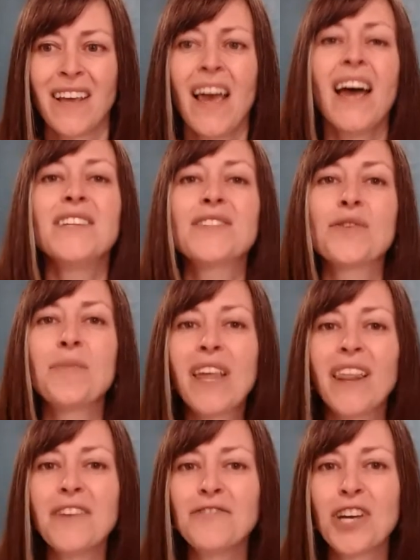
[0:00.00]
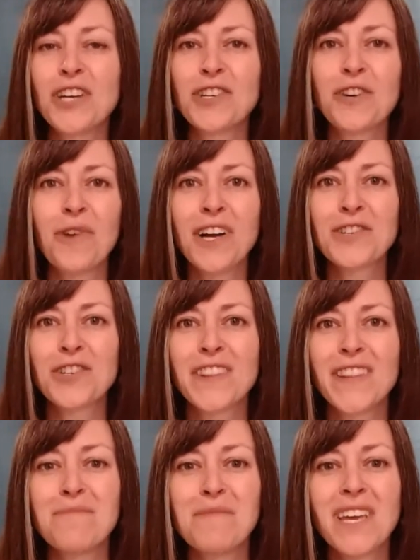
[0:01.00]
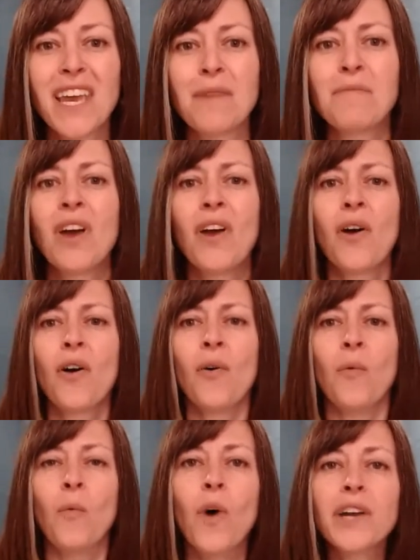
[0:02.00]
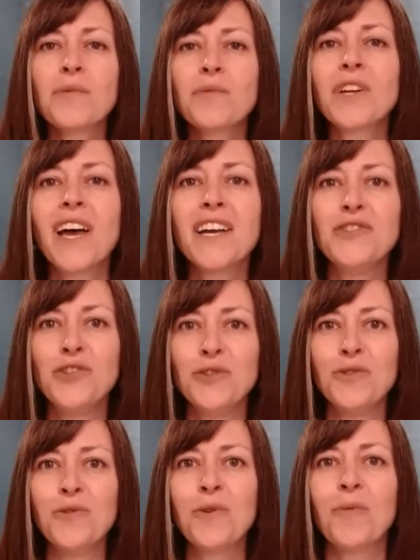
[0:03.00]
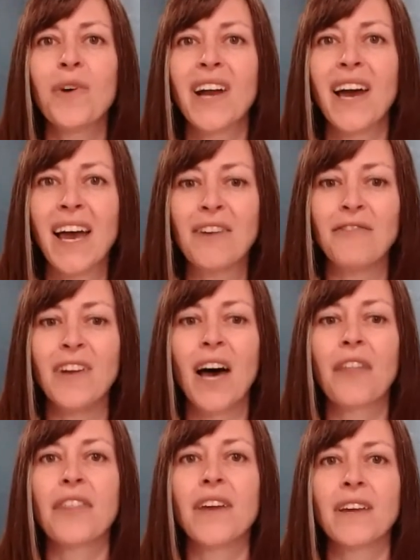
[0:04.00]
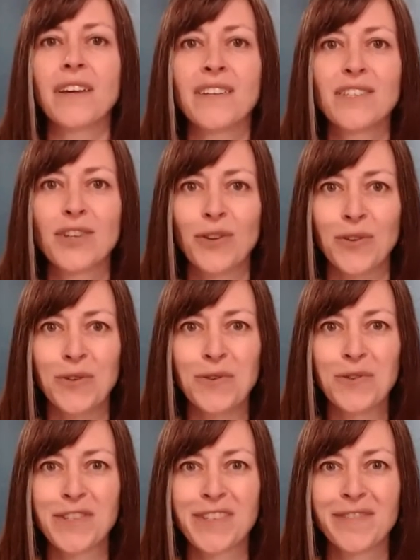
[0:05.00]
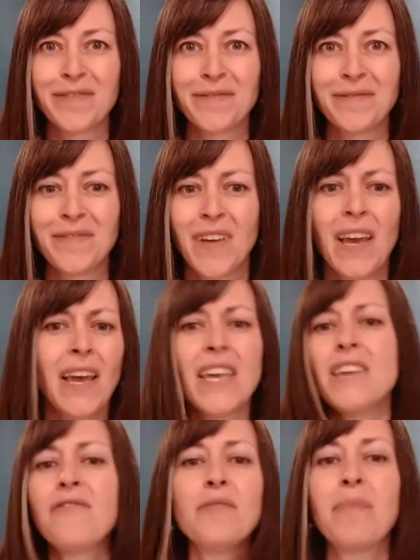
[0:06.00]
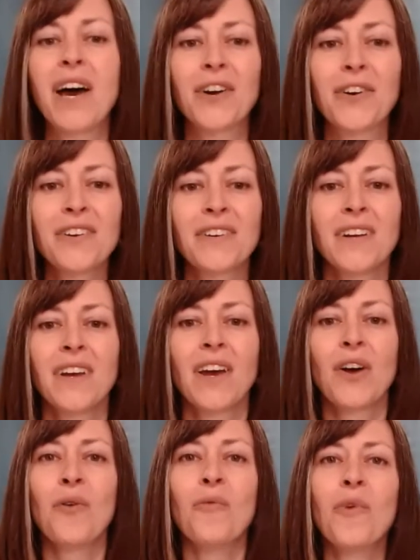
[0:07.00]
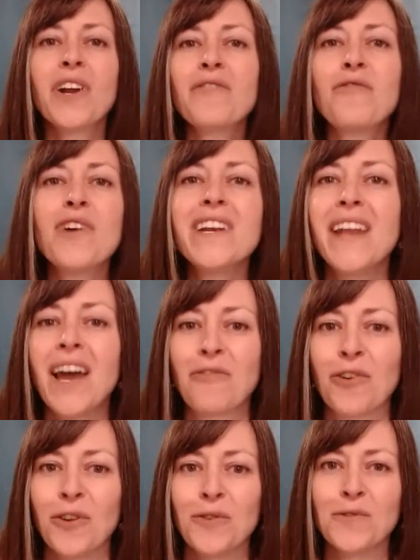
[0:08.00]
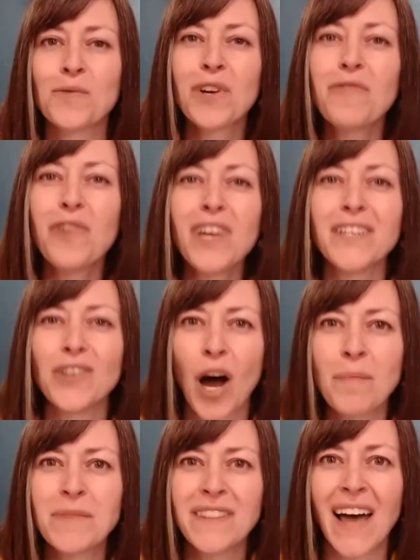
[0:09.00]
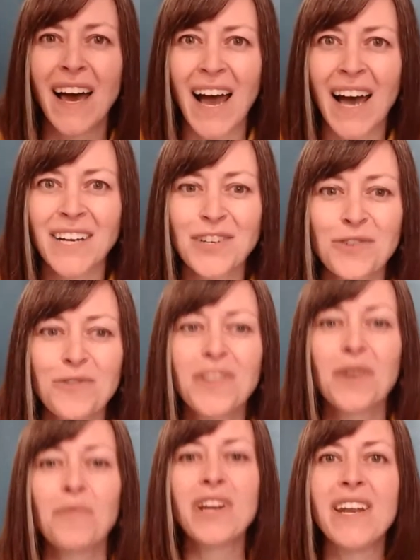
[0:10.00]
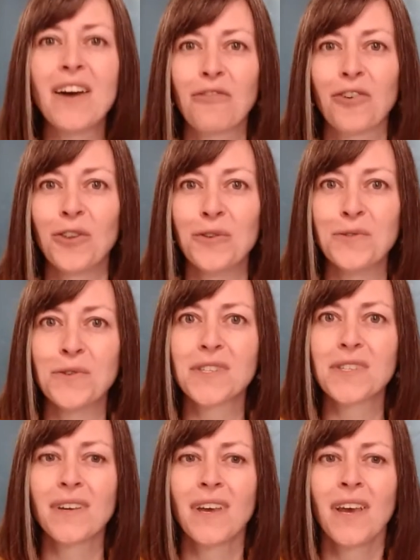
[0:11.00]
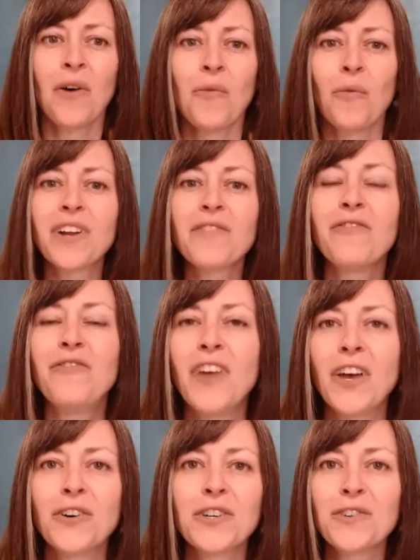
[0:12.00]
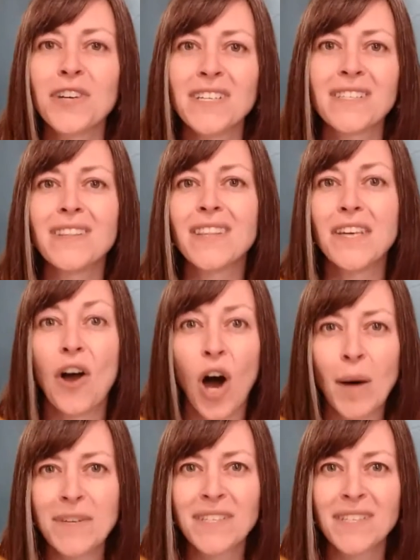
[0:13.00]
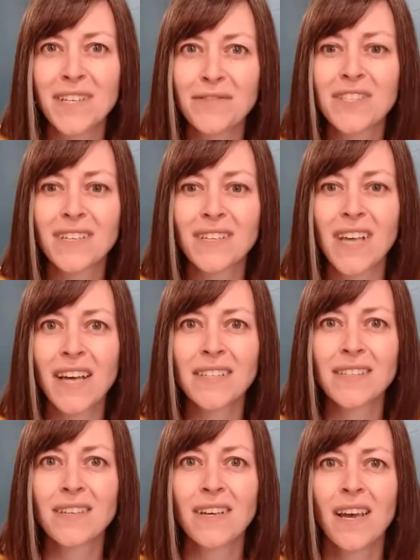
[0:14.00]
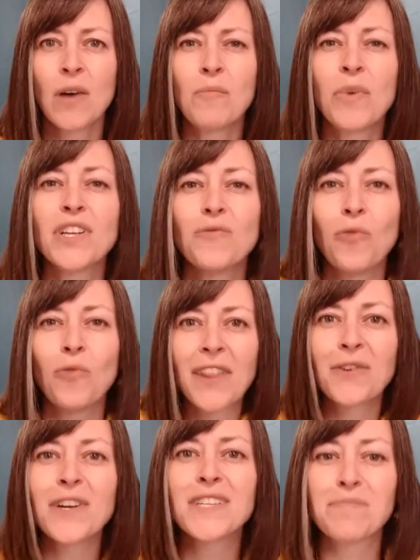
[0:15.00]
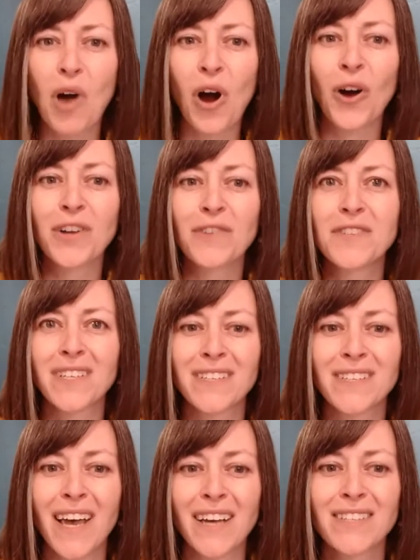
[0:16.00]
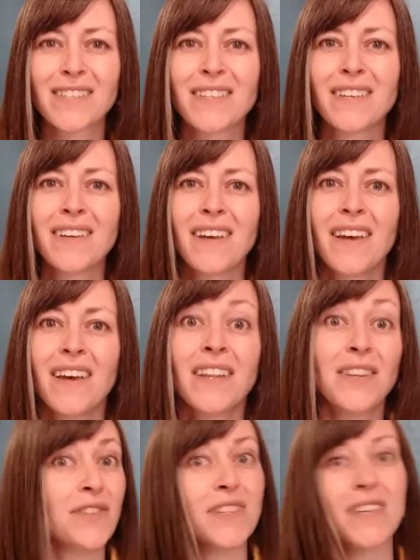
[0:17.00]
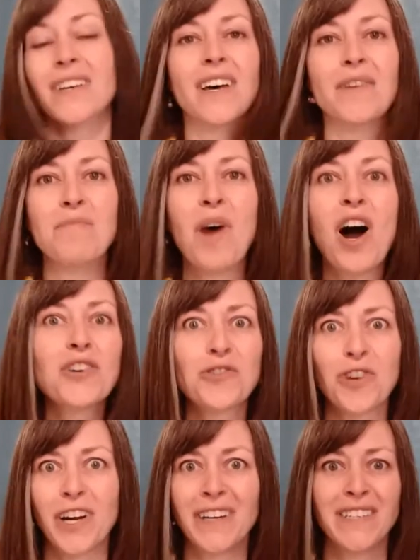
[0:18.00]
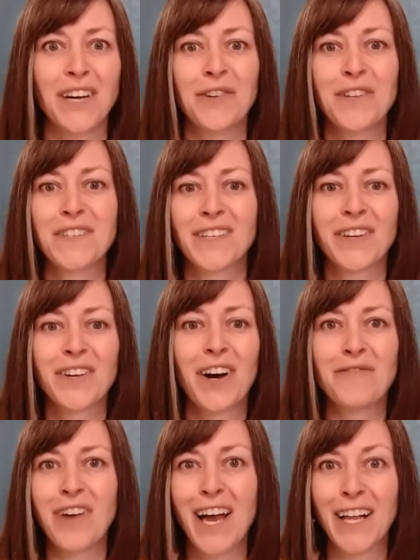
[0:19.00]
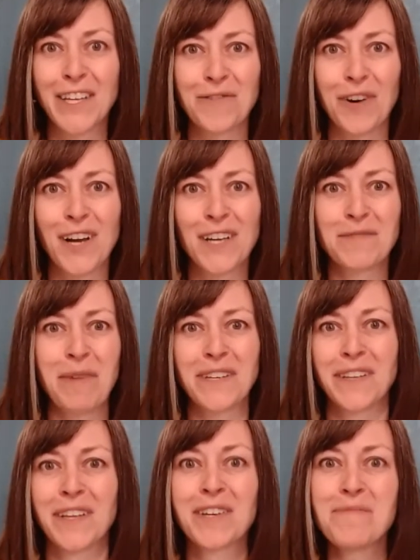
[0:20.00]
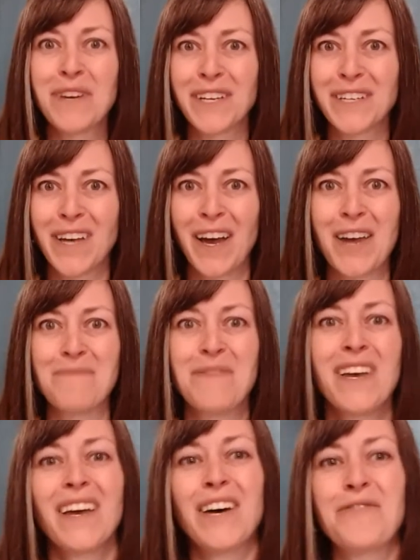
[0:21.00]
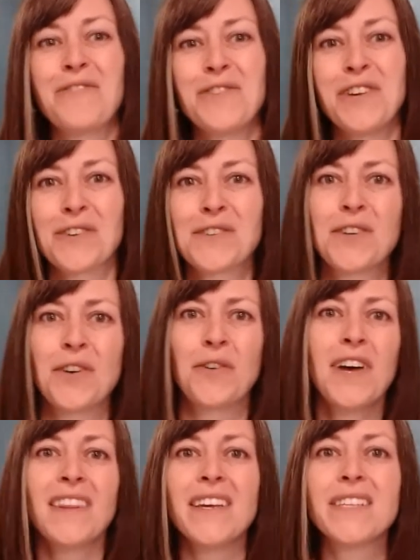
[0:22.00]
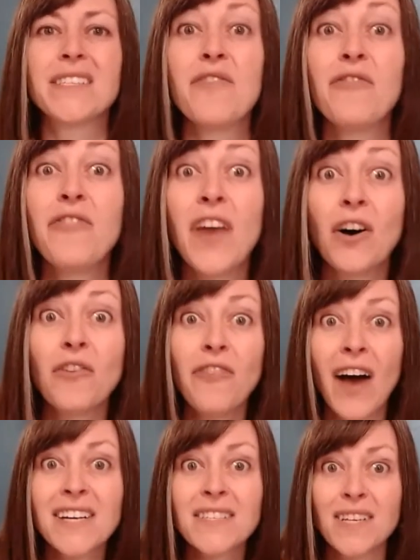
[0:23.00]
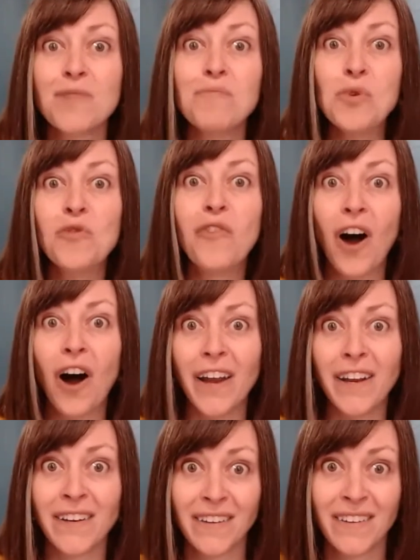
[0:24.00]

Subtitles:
And so my life-changing question then became, what will I do when I have nothing to lose? Even better, what if we never lose? What if we adopted that attitude that we never lose? What if failure isn't the opposite of success, but rather it's part of success? There's a mantra down in Silicon Valley where I spent a little bit of time a few years ago. They say, fail fast and move on.